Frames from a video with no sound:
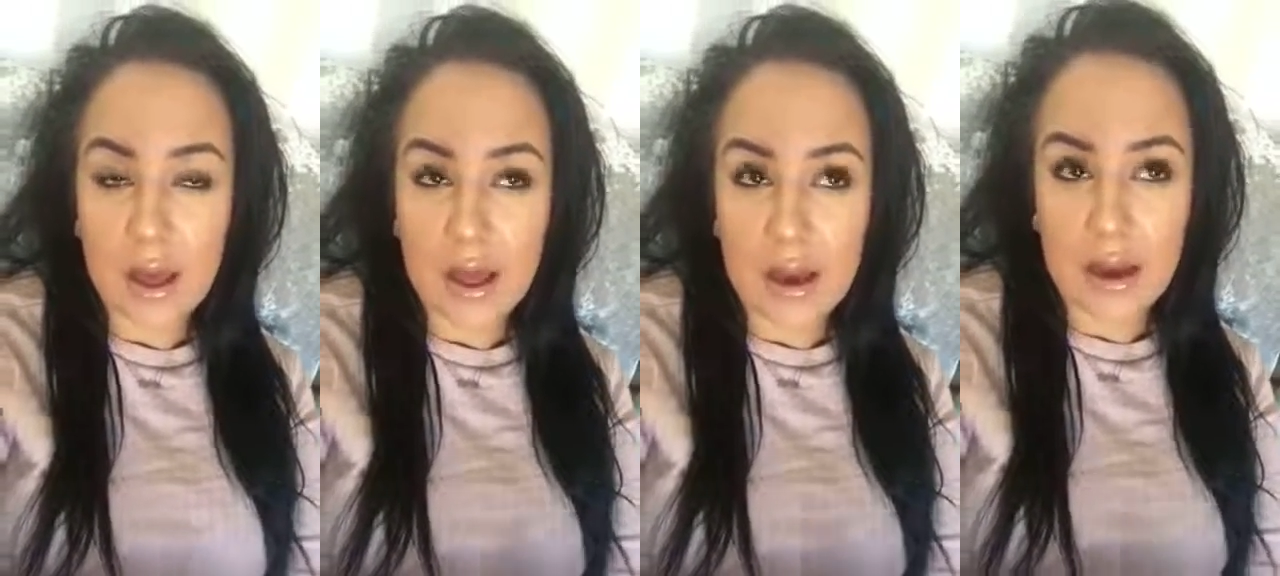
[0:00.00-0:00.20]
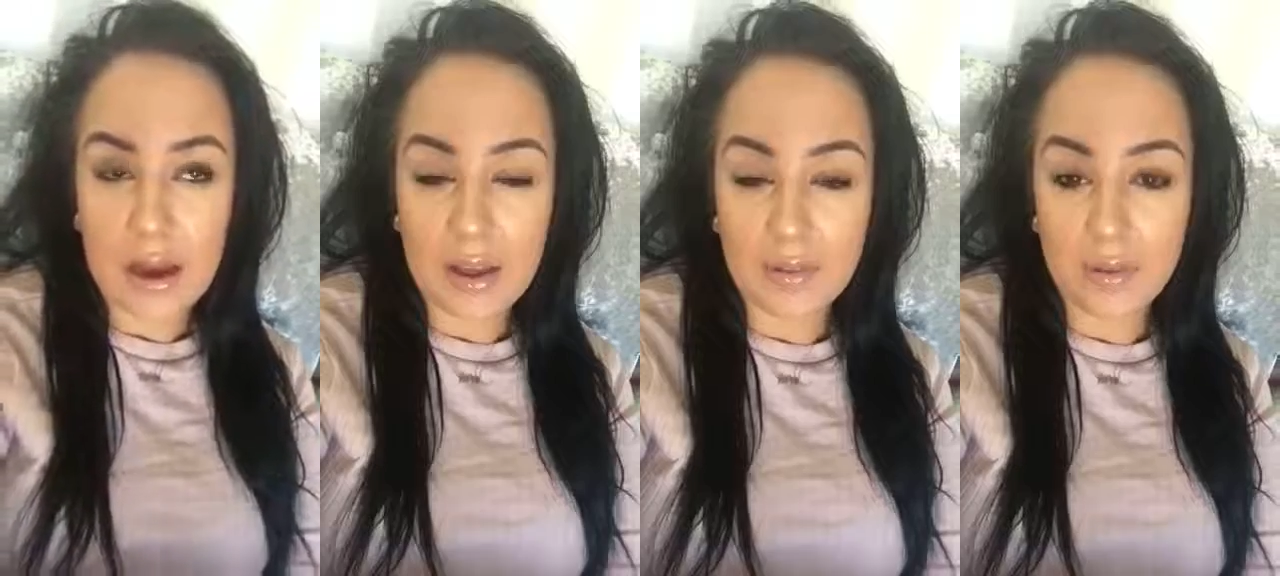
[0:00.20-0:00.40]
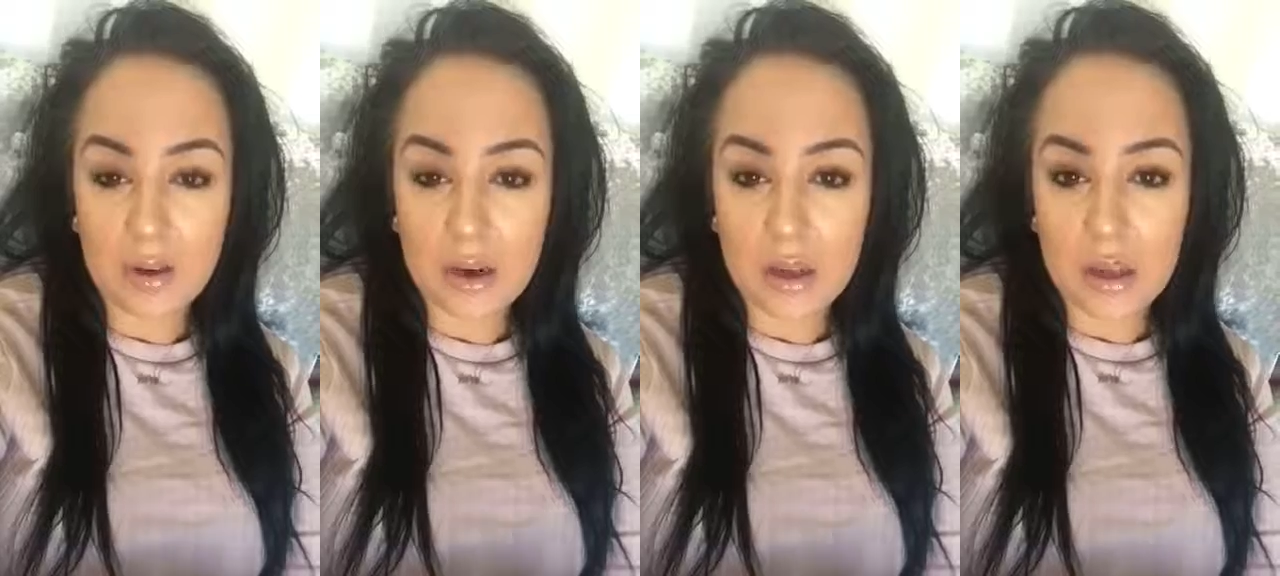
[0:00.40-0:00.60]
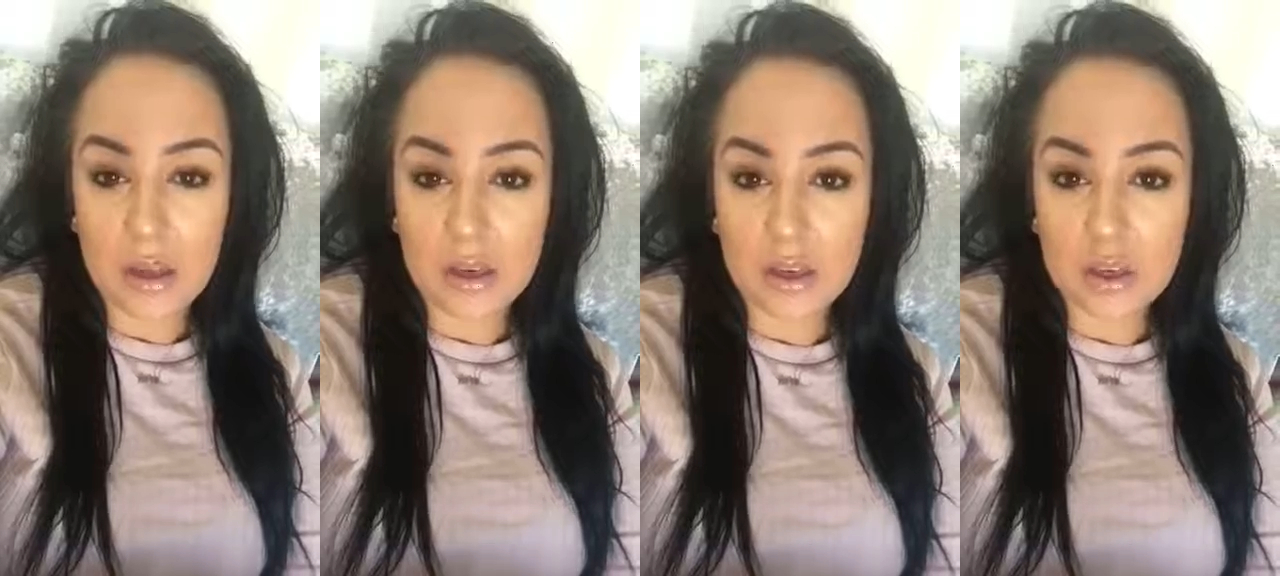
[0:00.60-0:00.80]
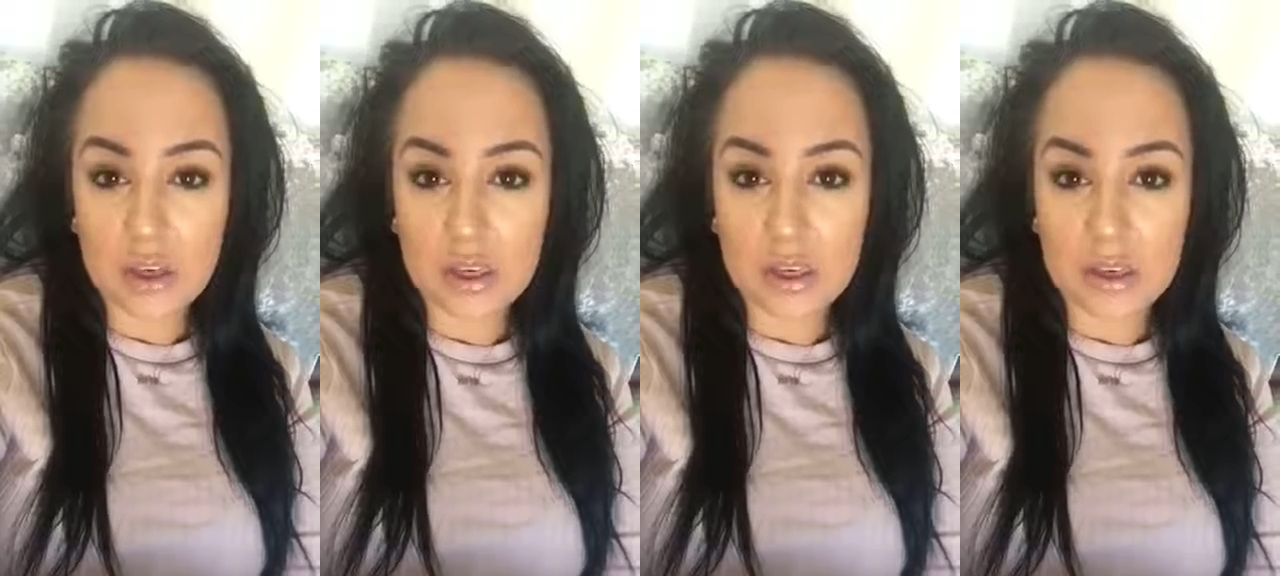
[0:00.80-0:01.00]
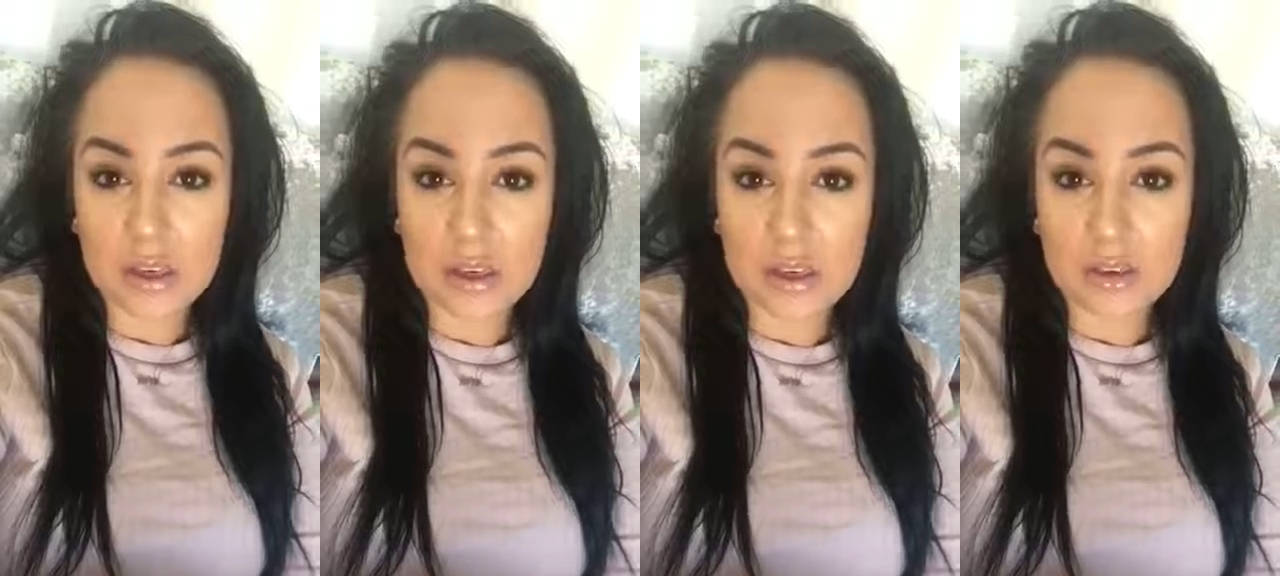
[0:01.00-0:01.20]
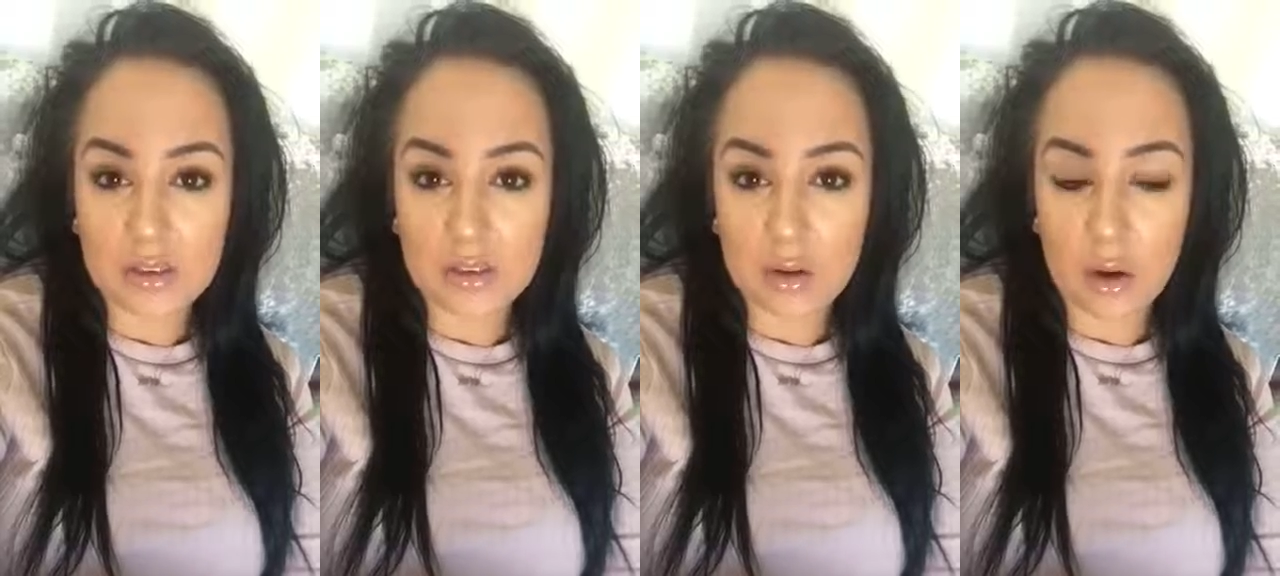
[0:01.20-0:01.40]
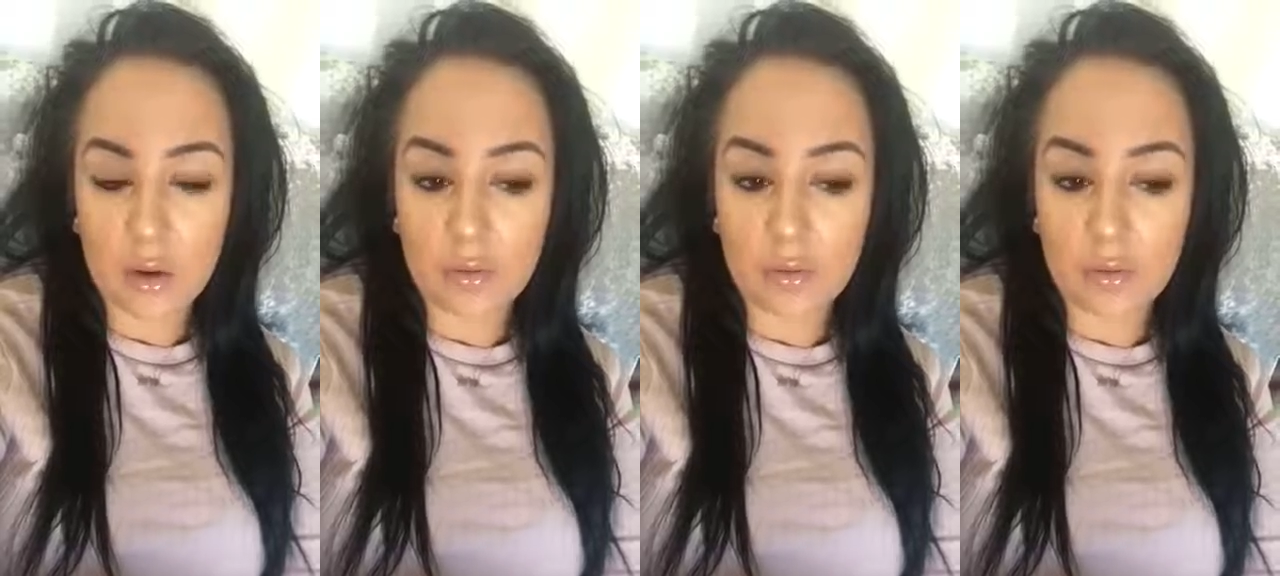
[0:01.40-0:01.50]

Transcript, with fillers: 11 inches